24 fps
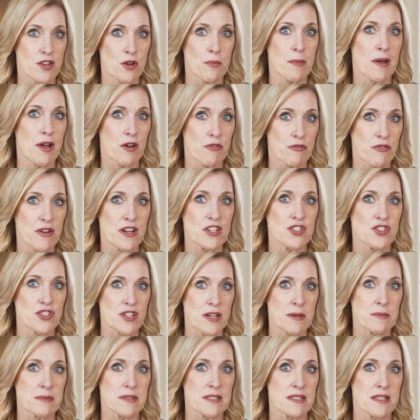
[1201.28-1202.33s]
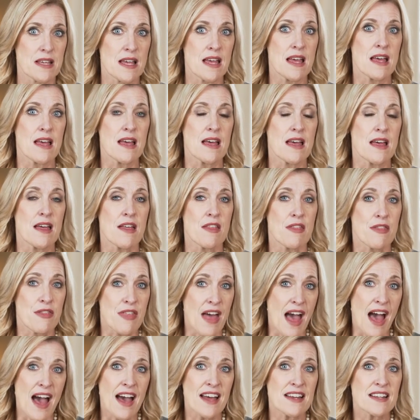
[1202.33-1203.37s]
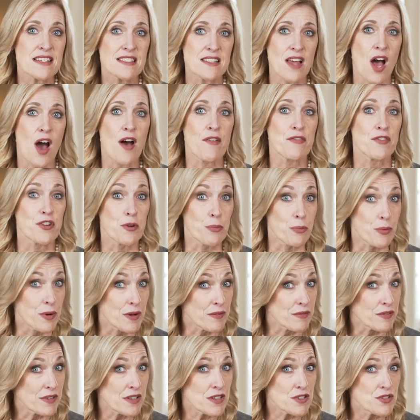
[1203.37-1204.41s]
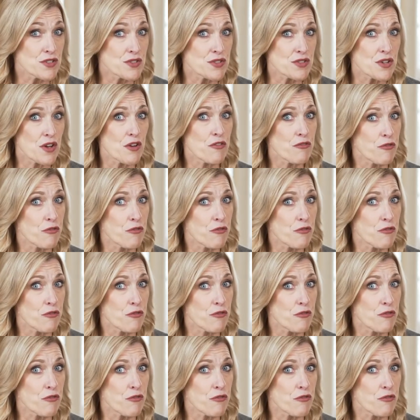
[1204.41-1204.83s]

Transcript: in their male friendships. That is often a privilege